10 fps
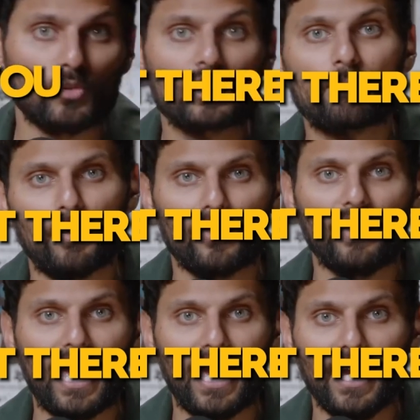you just put
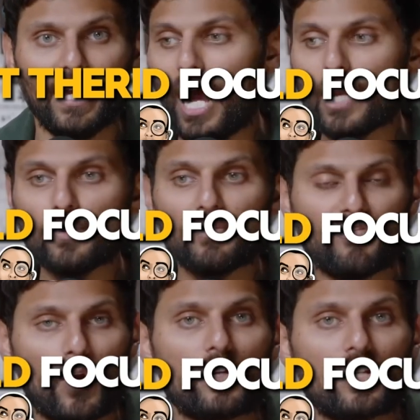there, I would
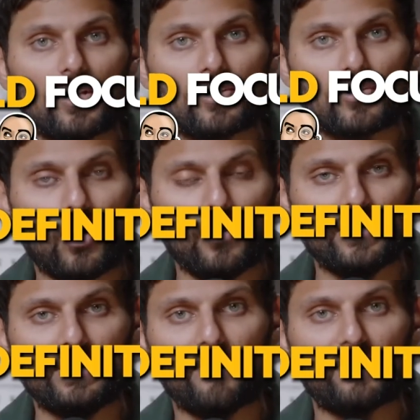focus on
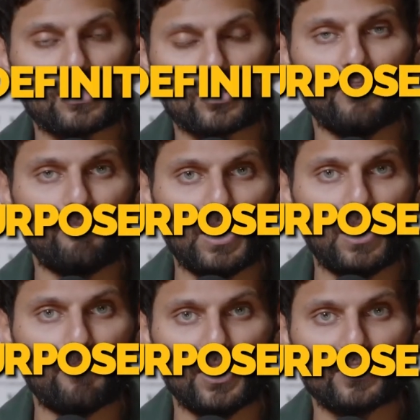the definition of
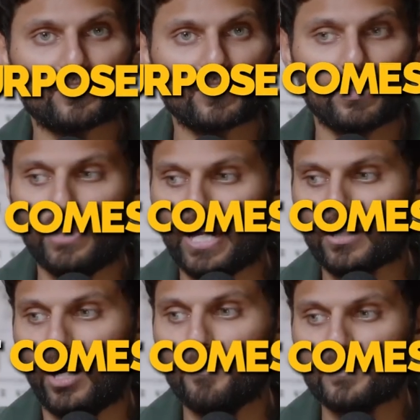purpose
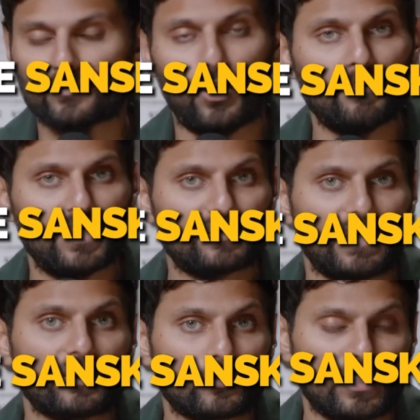that comes from the
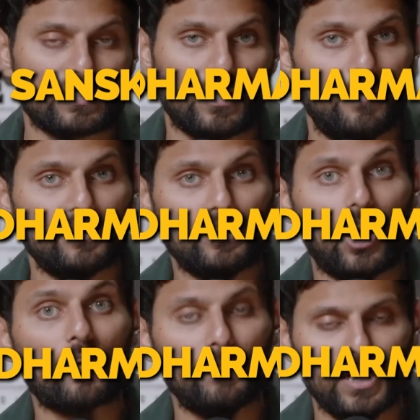Sanskrit term
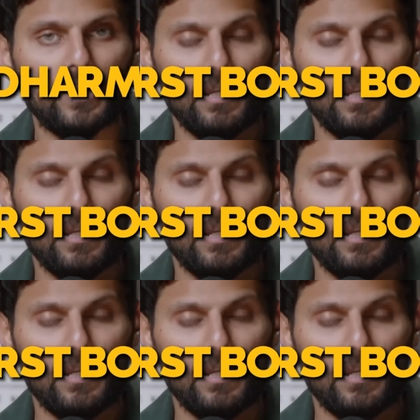dharma.